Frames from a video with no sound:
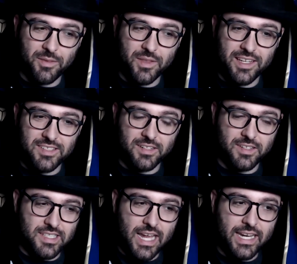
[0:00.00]
things and
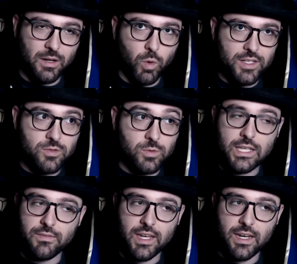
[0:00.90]
deciding what to
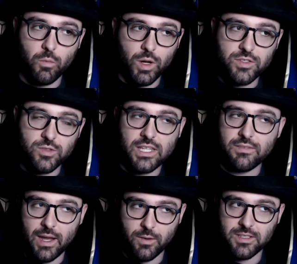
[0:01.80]
leave in and what to
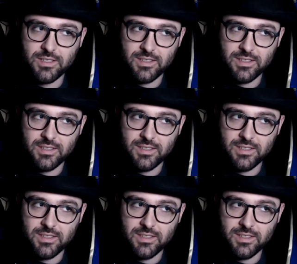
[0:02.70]
leave out?